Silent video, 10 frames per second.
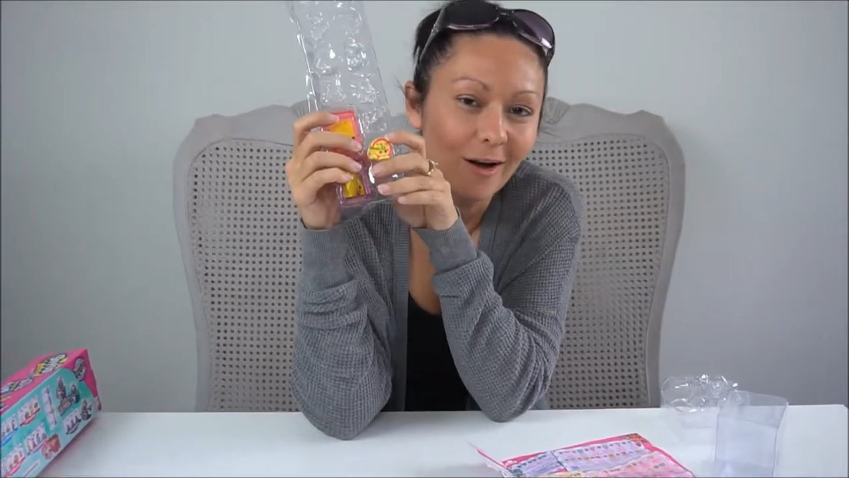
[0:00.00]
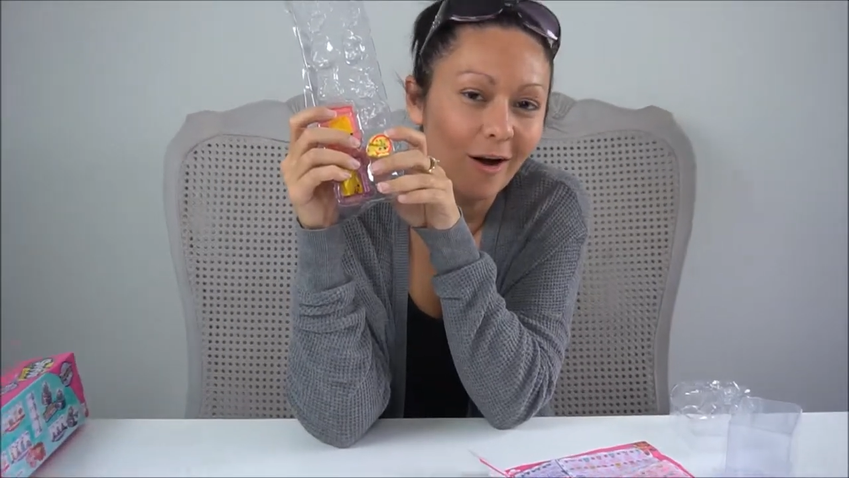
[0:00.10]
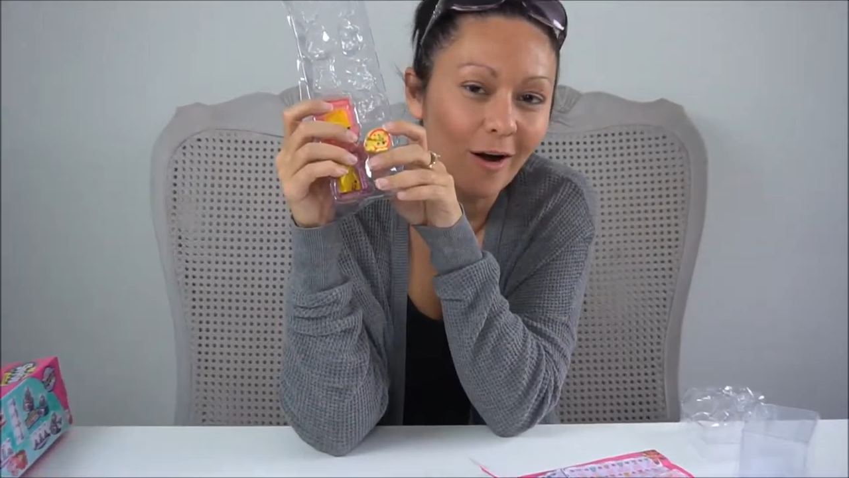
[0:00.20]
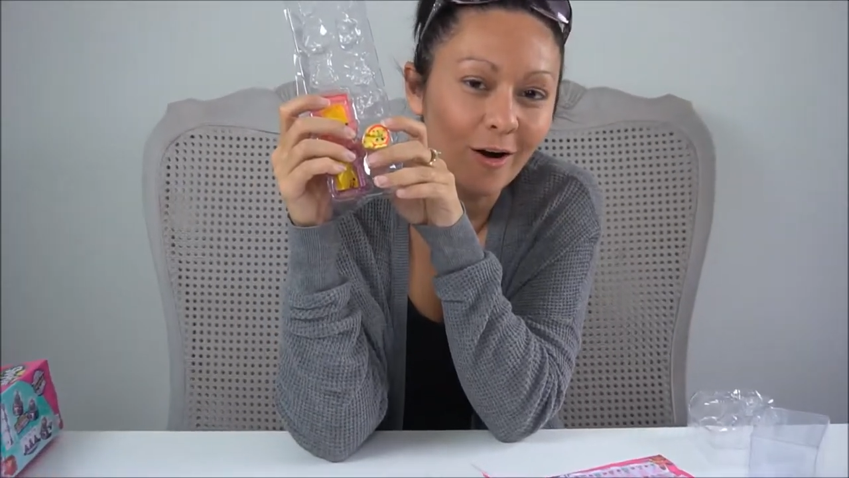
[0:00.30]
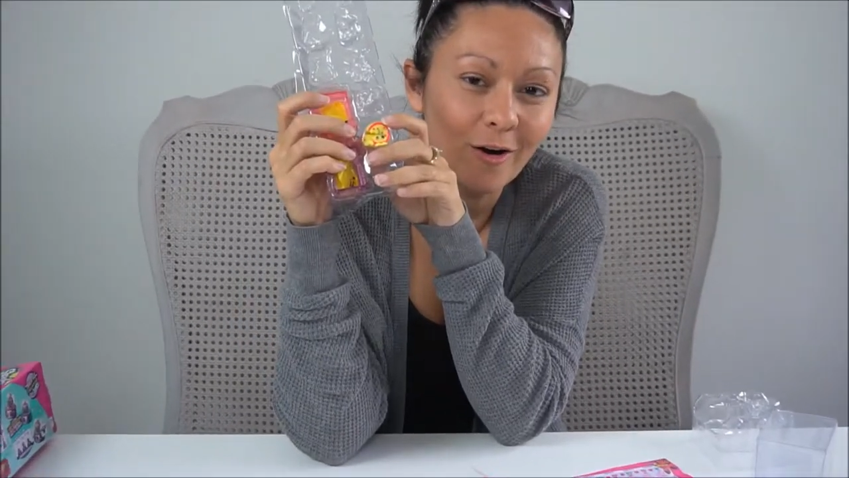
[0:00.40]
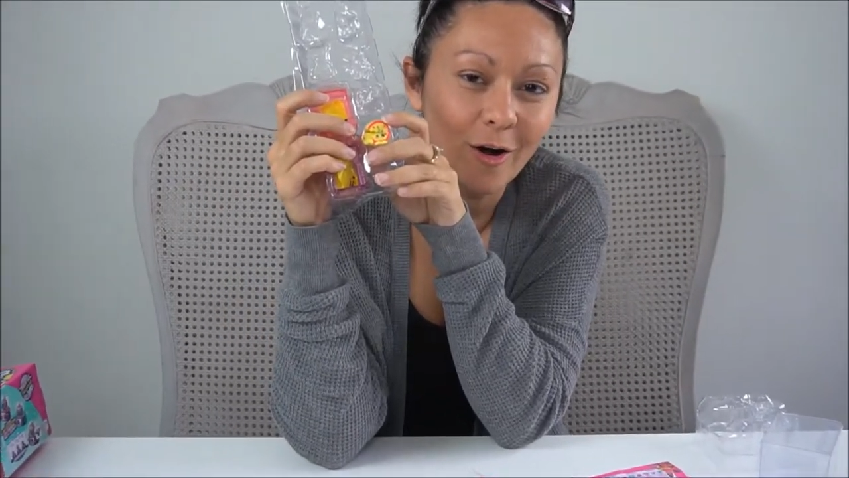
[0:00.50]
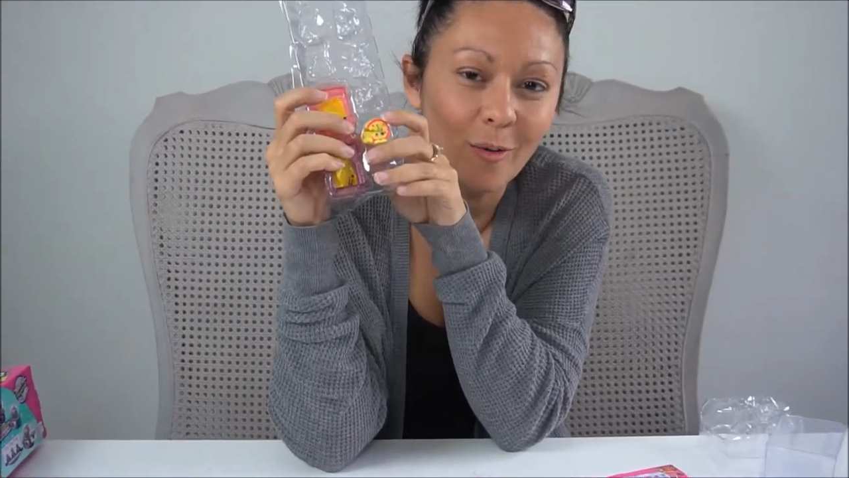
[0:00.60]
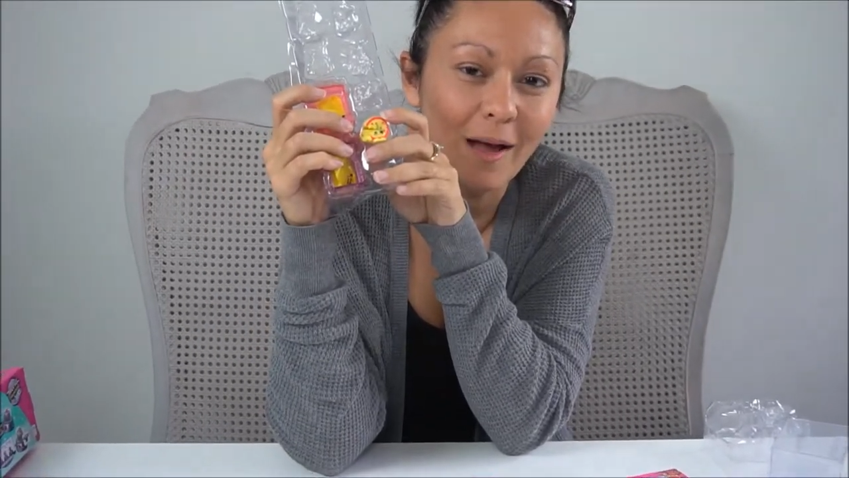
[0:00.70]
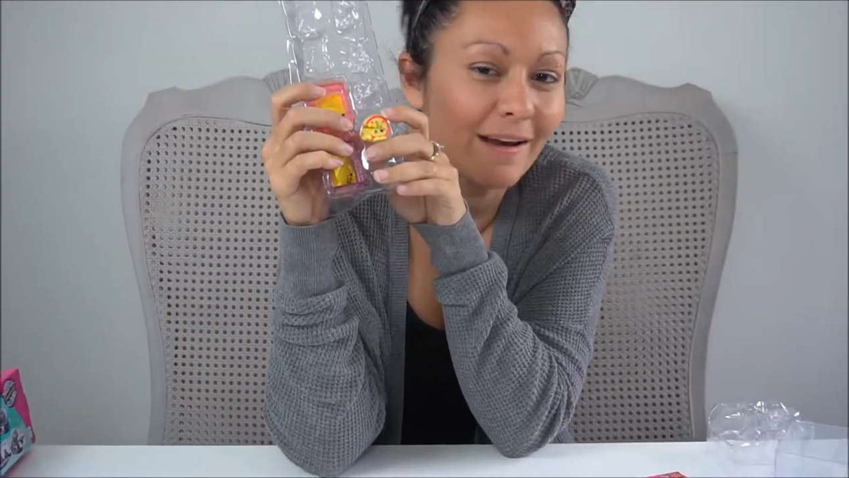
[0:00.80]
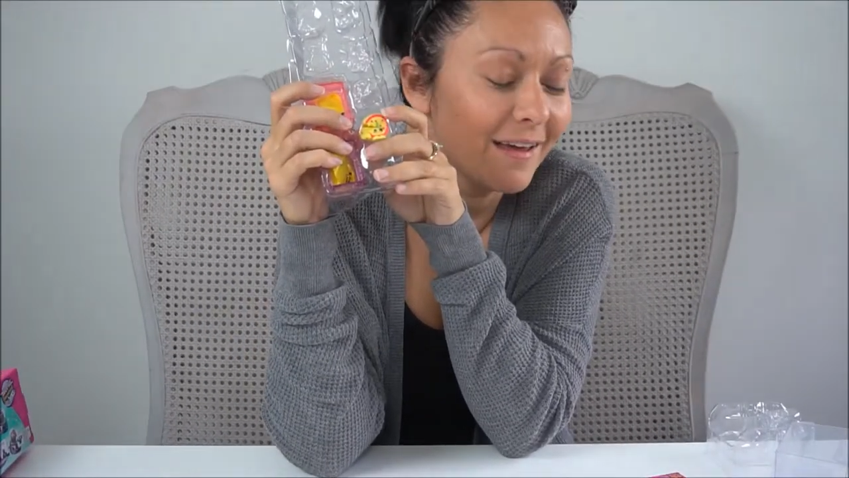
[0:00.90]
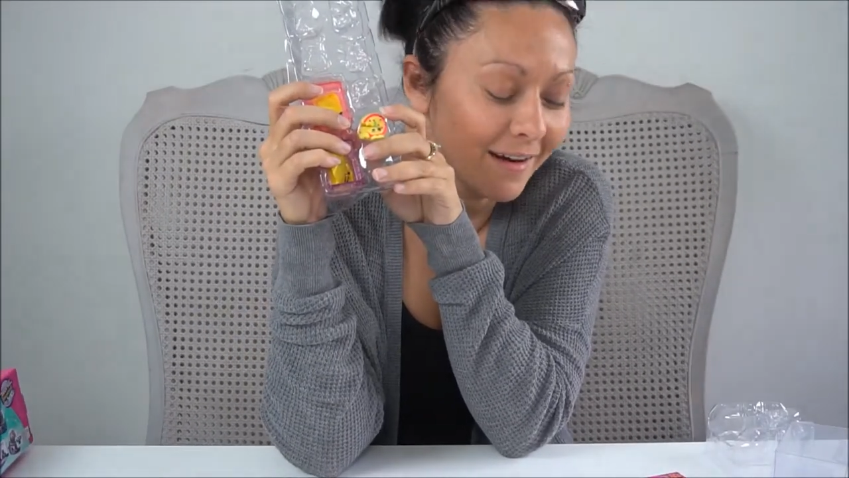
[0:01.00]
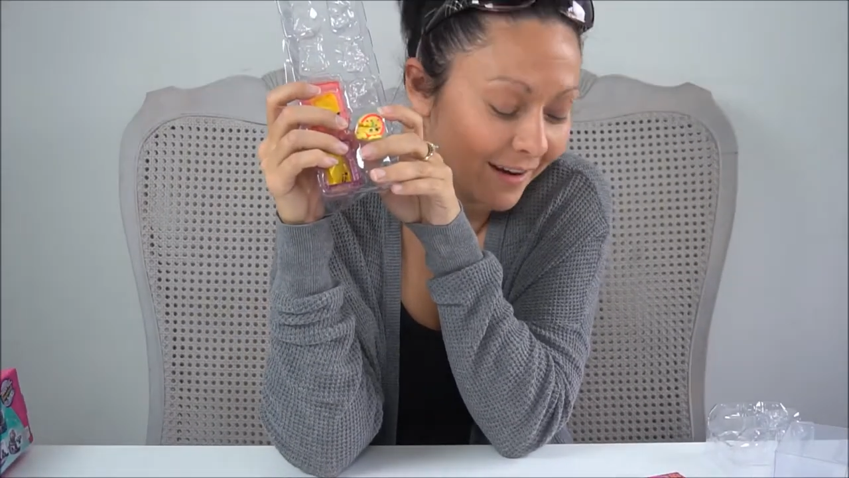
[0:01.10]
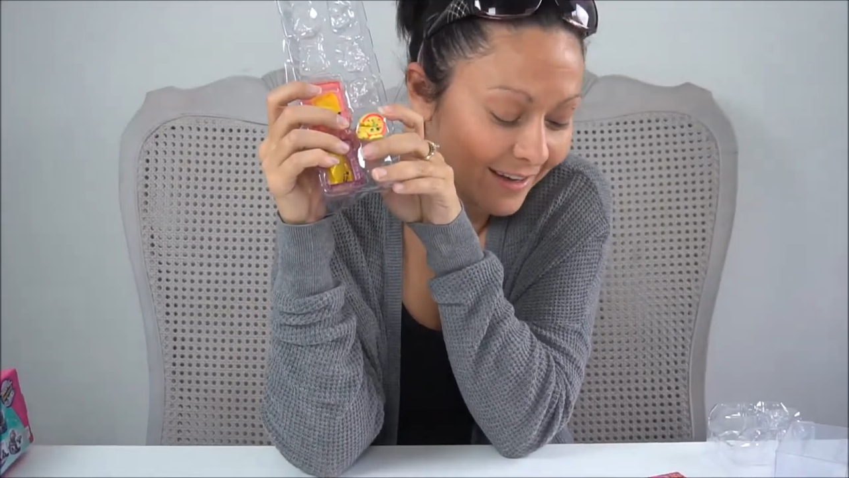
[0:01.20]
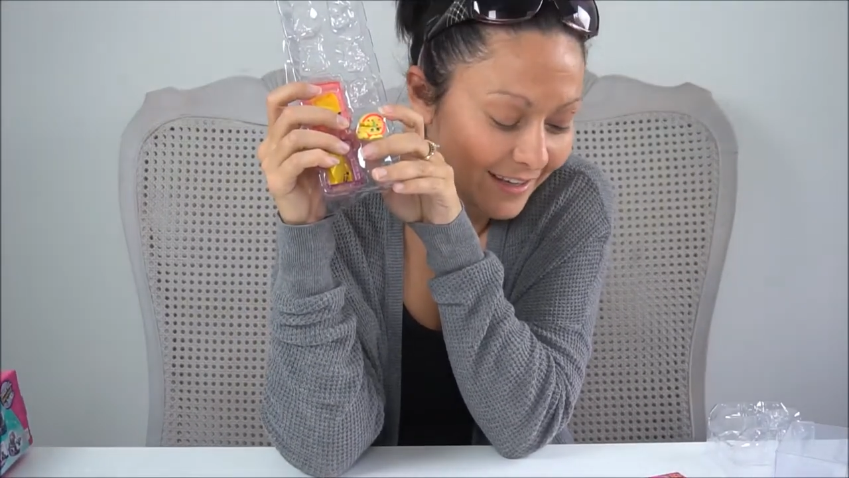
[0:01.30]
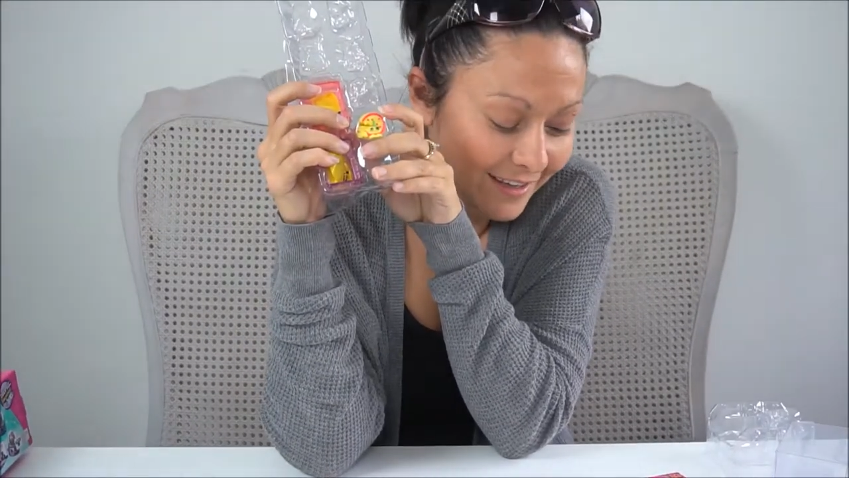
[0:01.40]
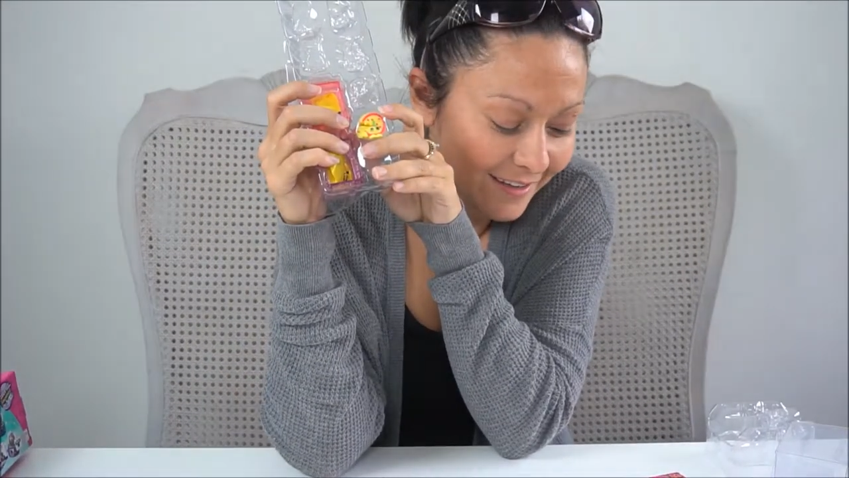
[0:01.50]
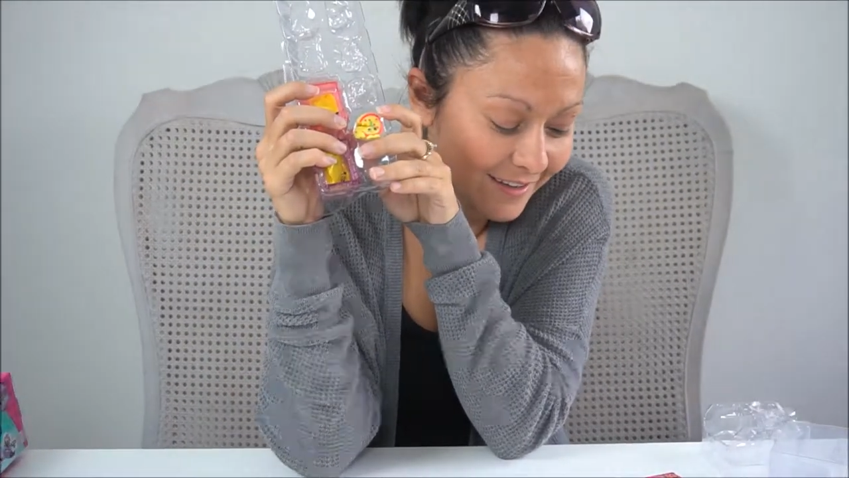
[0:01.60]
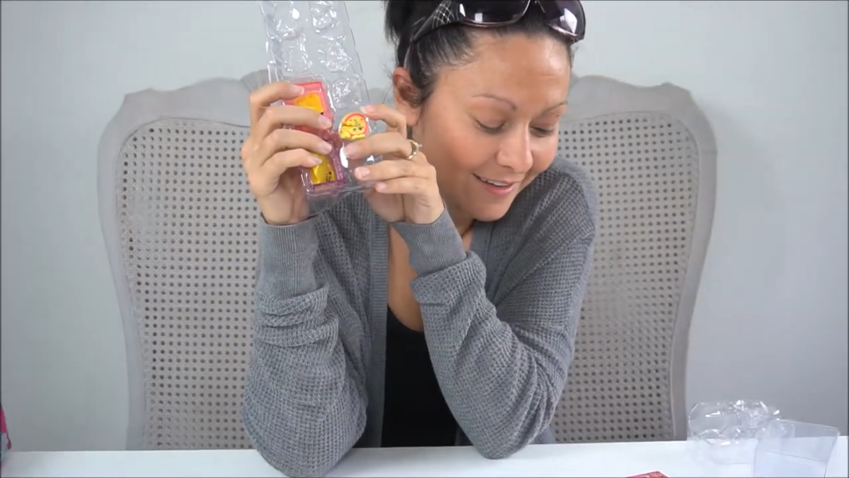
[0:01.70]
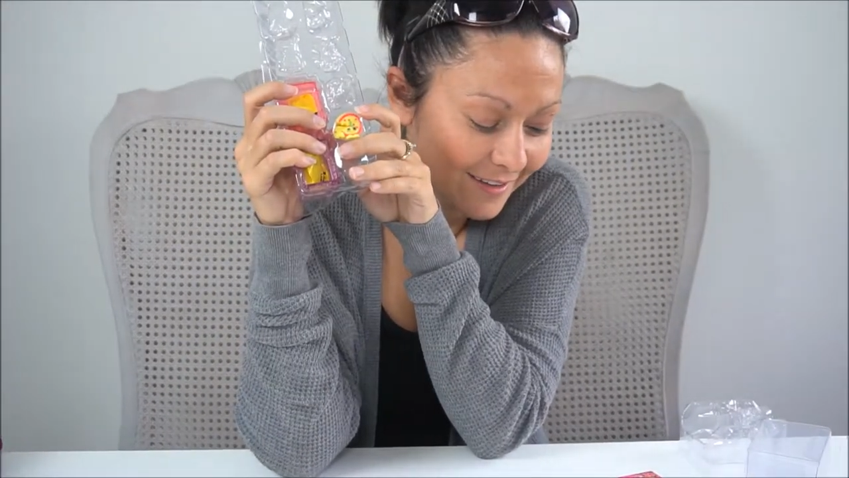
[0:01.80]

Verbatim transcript: R-O-N-N-I-E,